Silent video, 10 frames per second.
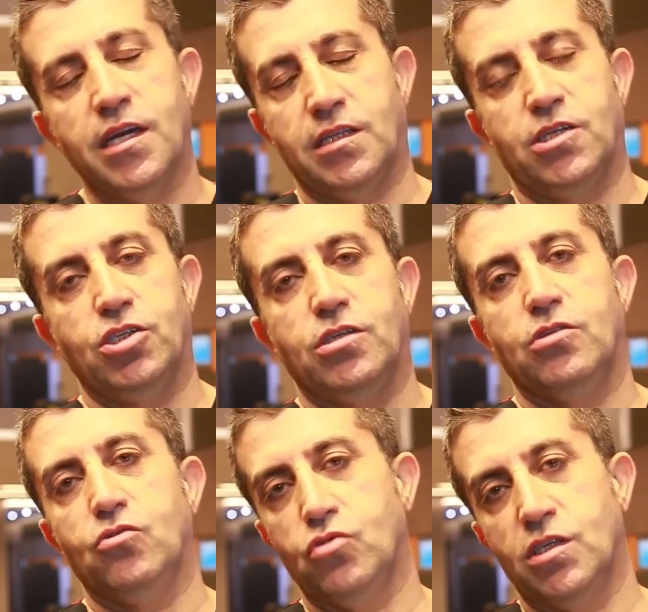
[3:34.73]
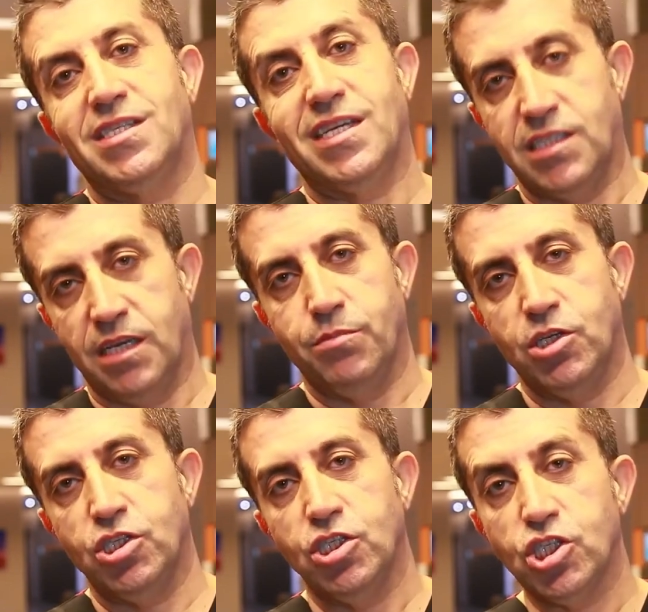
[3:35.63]
After 3 months, the
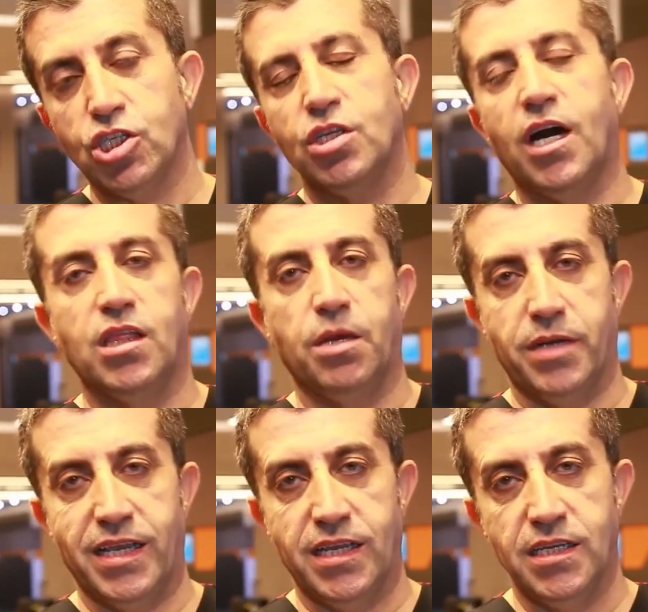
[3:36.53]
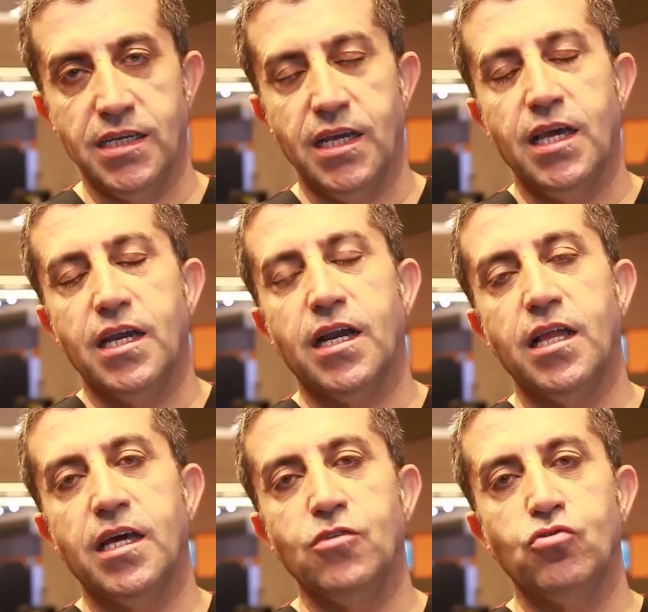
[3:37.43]
transplanted hair
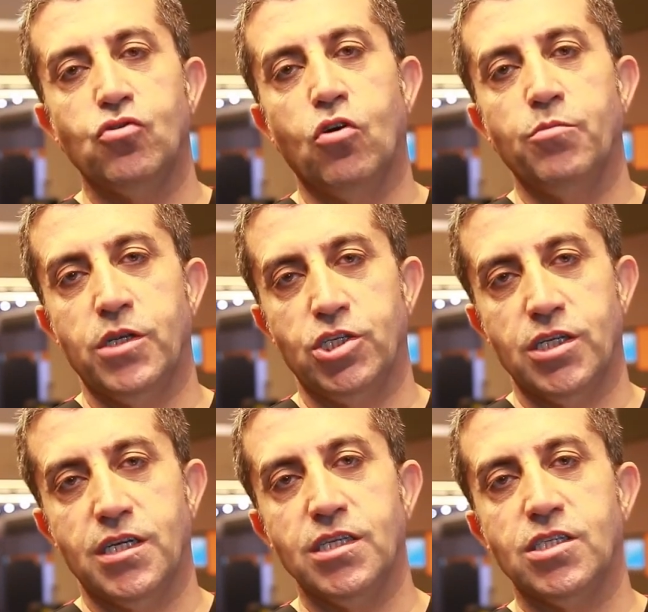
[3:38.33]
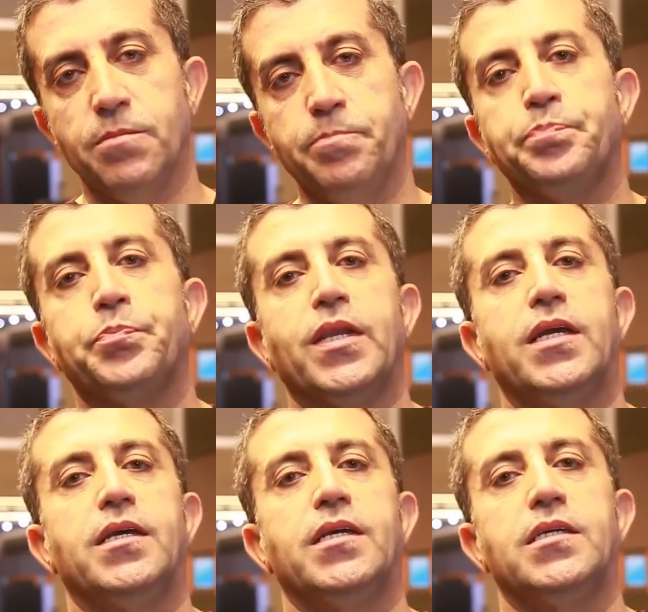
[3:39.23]
begins to grow daily.
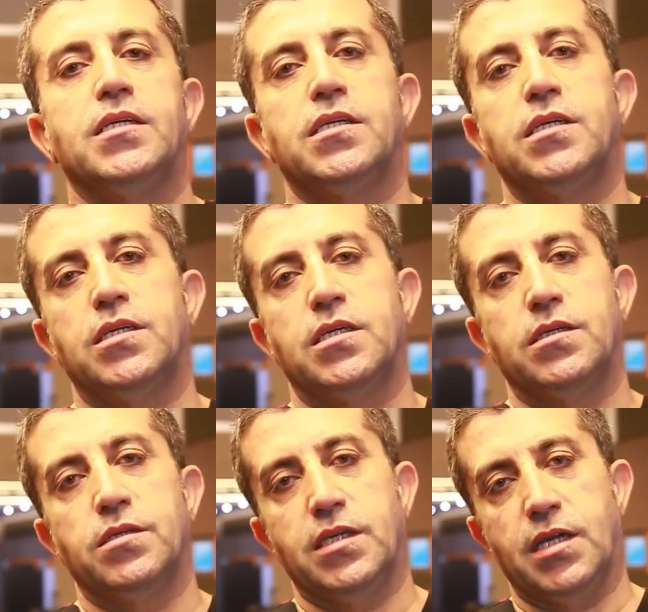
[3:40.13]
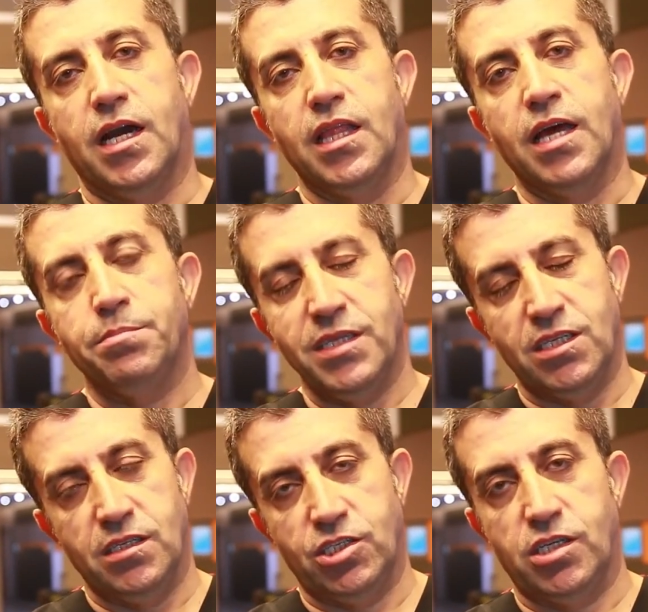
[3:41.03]

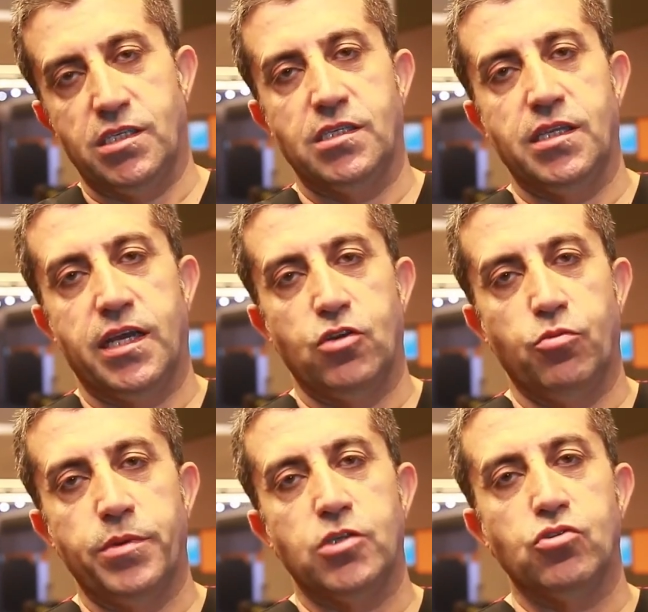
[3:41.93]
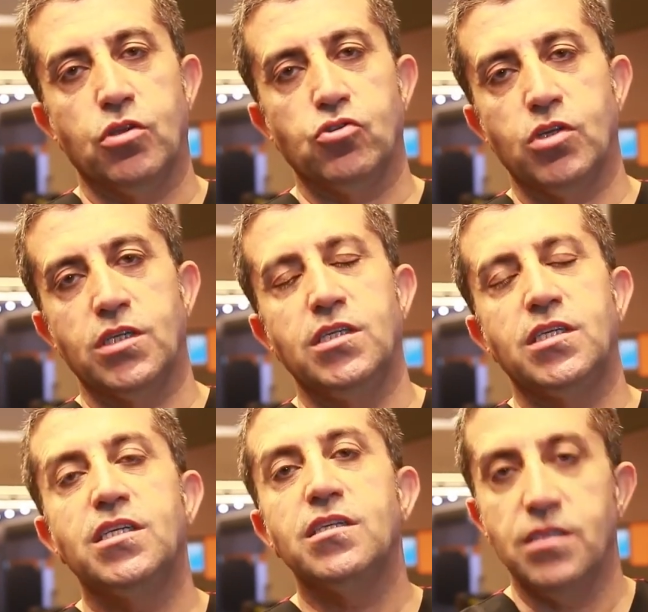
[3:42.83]
15 to
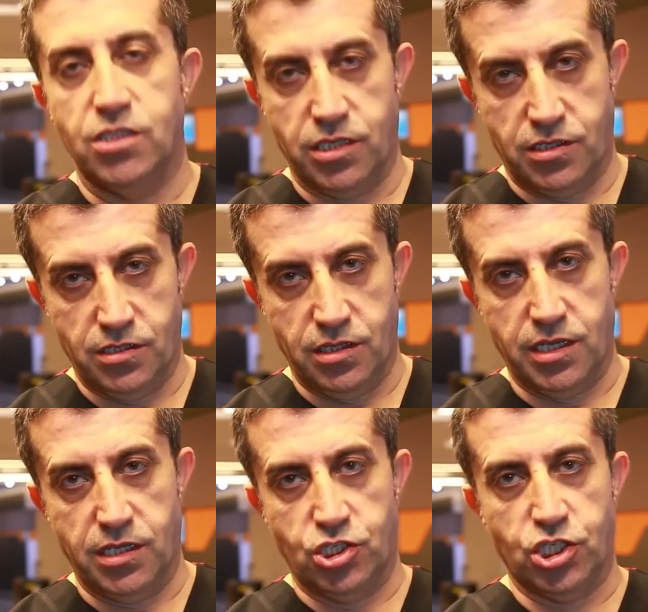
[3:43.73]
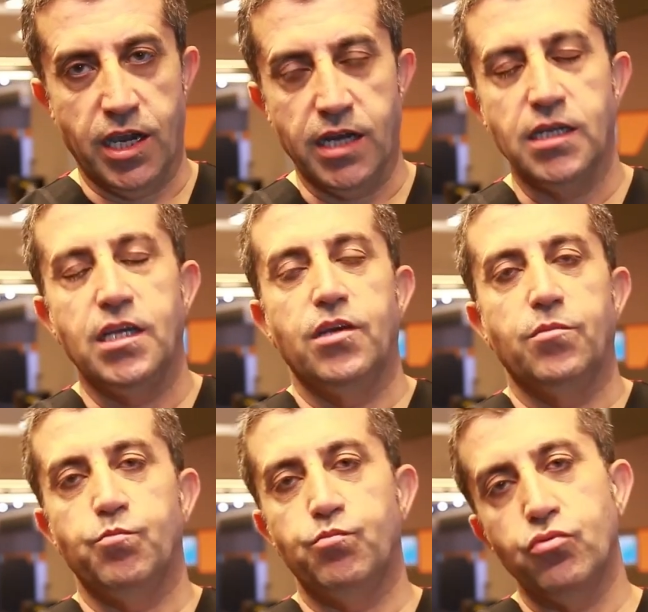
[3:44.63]
20 new hairs
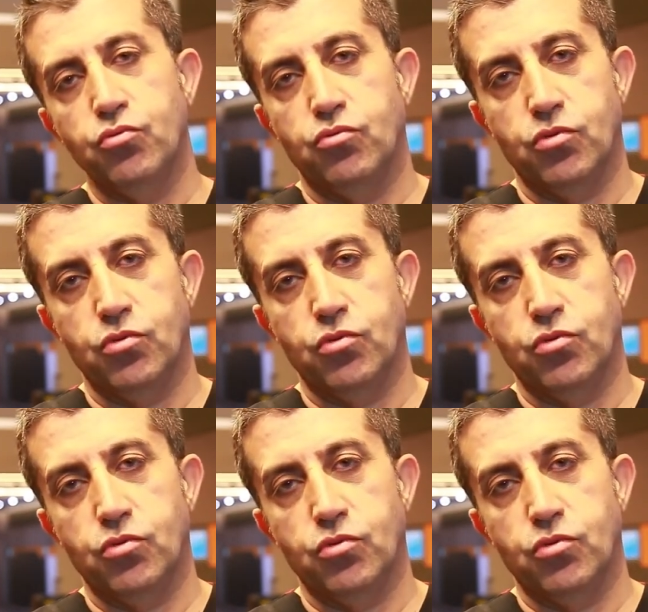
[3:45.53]
appear